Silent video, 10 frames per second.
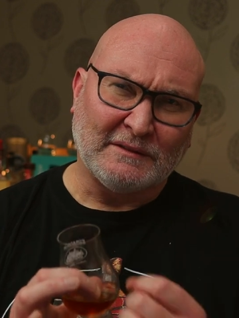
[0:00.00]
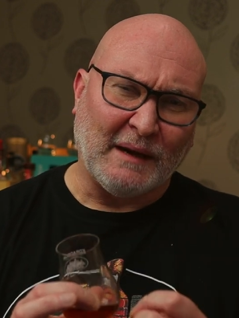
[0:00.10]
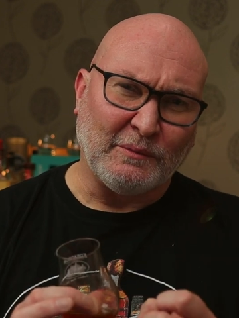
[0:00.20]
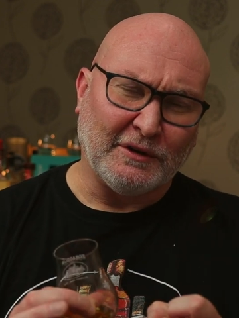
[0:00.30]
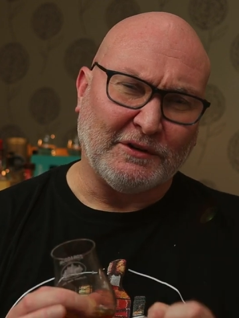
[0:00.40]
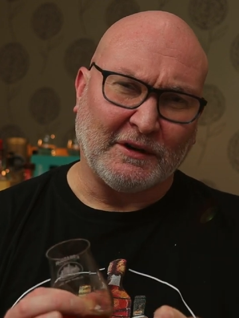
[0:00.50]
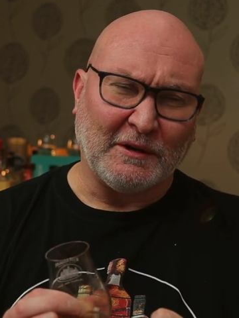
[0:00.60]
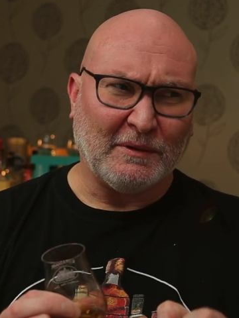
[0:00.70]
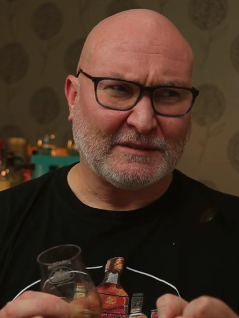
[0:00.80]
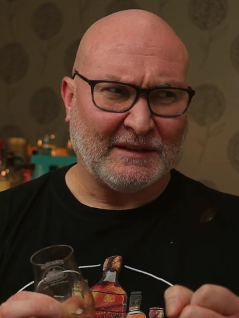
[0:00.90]
damn good
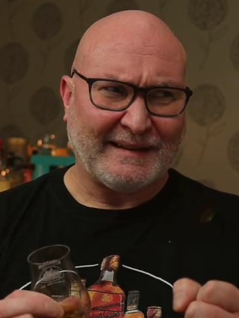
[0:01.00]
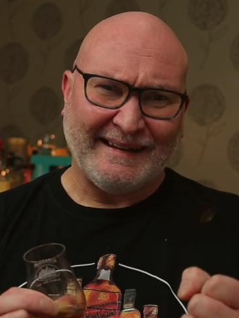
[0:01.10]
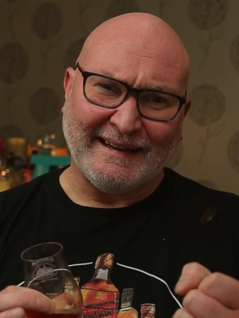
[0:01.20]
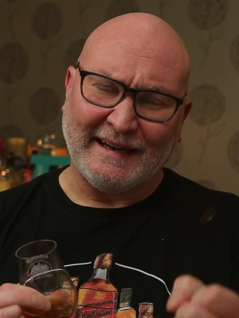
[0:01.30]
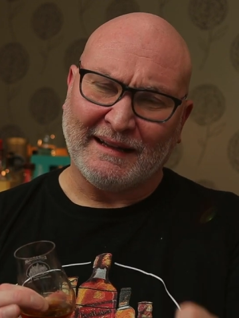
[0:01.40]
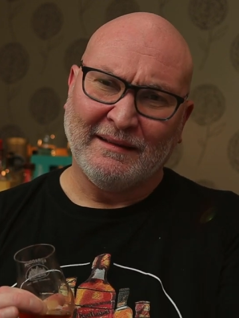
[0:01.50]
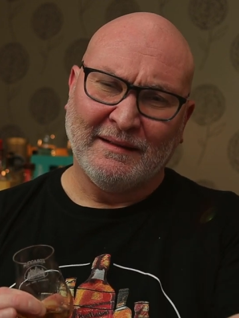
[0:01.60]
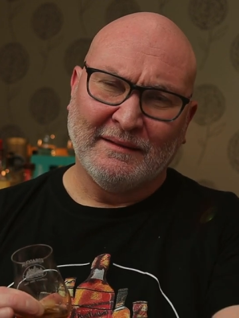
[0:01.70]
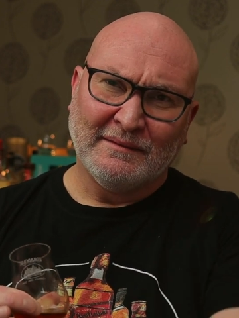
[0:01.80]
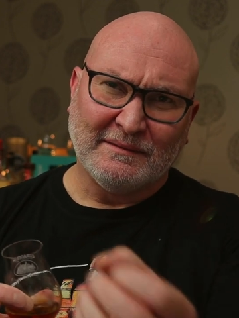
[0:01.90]
dirty whiskey that I like
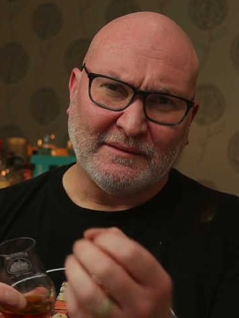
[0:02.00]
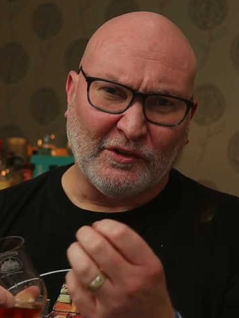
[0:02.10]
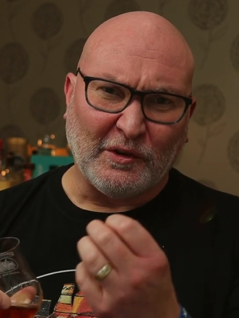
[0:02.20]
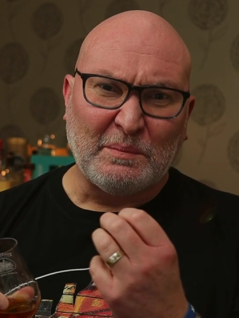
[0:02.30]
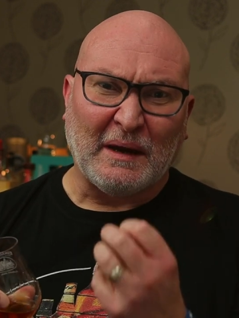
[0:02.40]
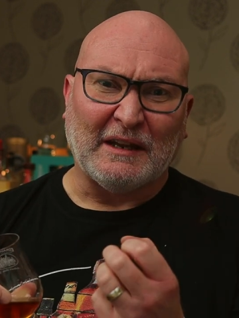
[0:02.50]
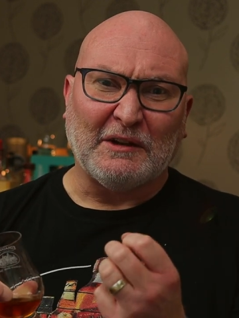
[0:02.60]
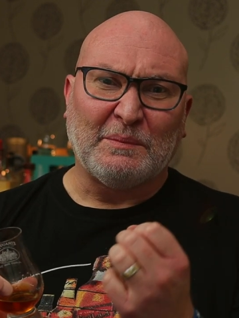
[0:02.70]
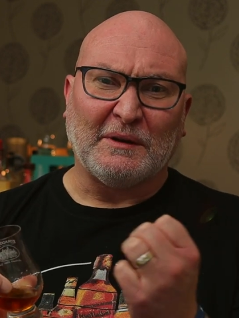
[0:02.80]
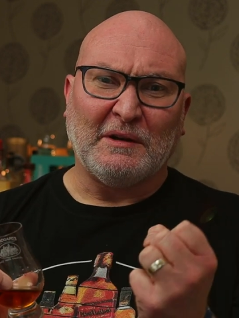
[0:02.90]
on the
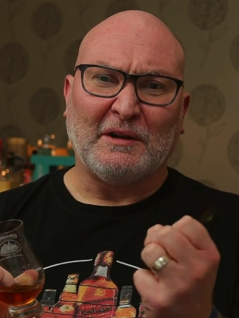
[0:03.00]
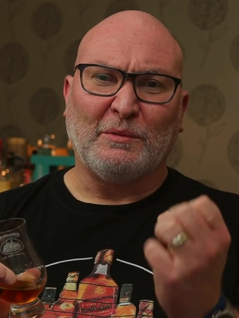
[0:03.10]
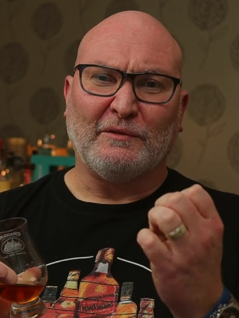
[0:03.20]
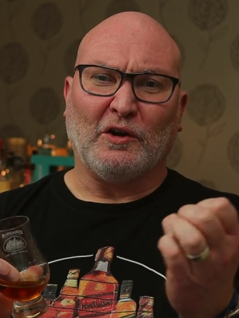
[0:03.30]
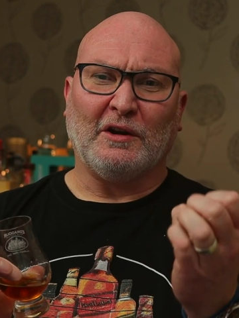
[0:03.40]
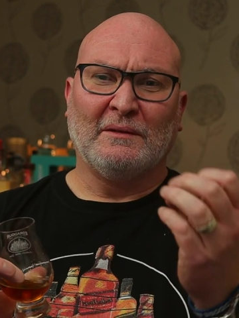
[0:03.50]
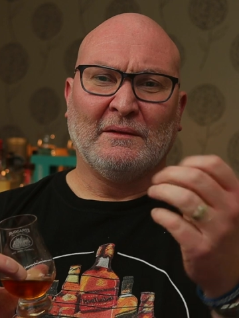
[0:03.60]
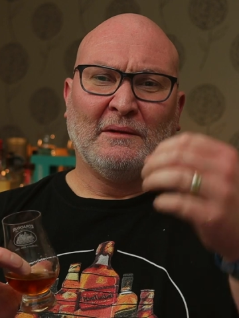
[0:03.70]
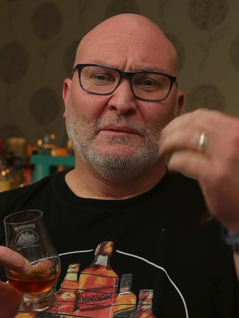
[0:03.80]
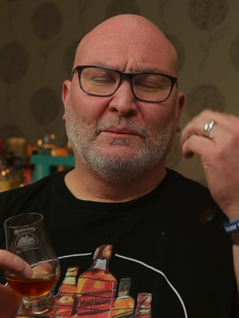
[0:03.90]
palate. But here we've got
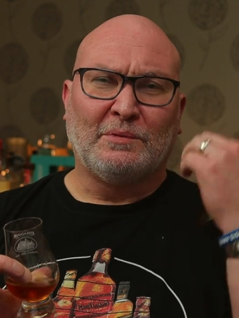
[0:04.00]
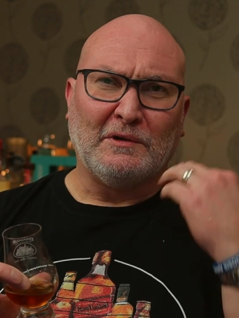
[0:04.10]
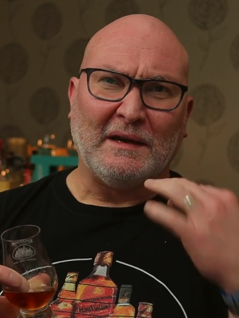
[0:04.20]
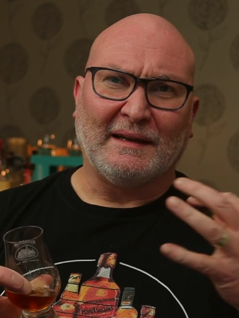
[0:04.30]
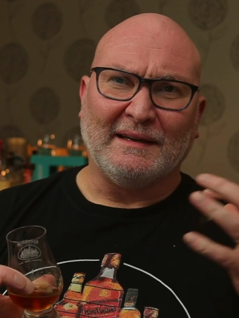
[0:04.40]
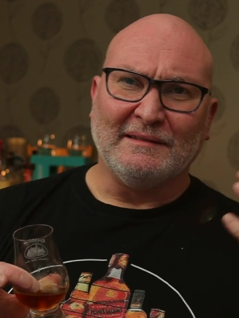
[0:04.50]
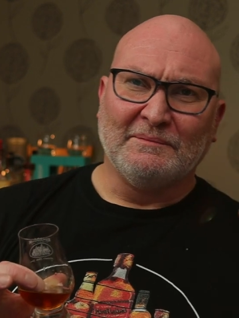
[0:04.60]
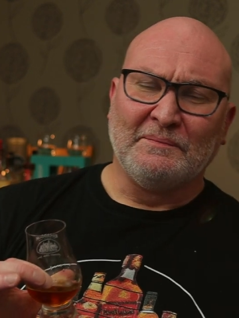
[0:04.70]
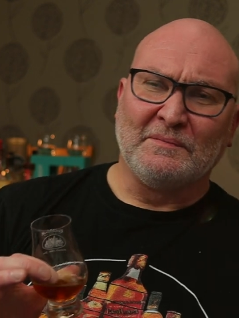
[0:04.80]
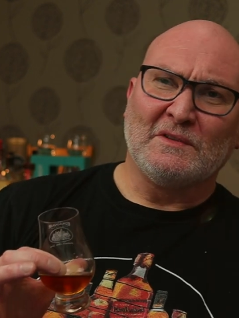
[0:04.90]

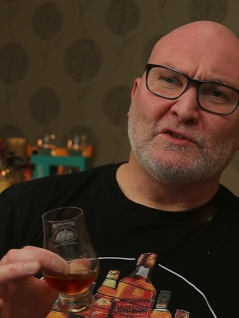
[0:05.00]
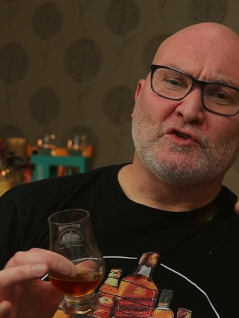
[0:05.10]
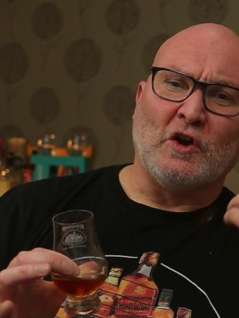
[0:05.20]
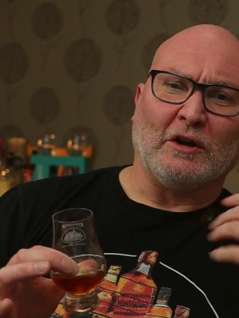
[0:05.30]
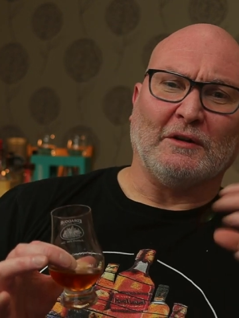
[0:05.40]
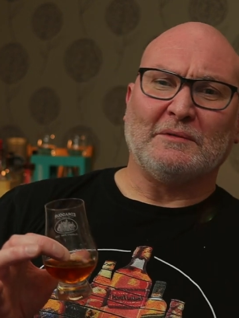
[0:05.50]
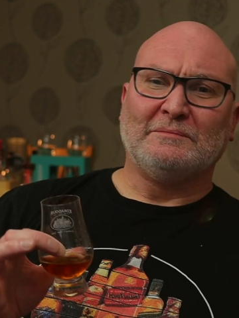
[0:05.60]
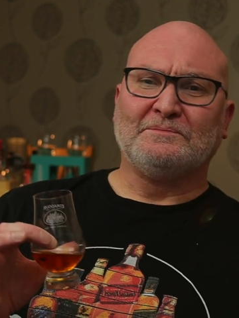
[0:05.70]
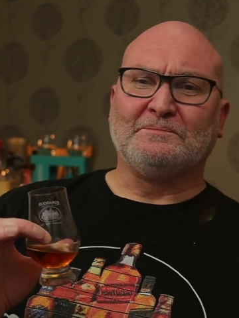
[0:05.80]
praline chocolate,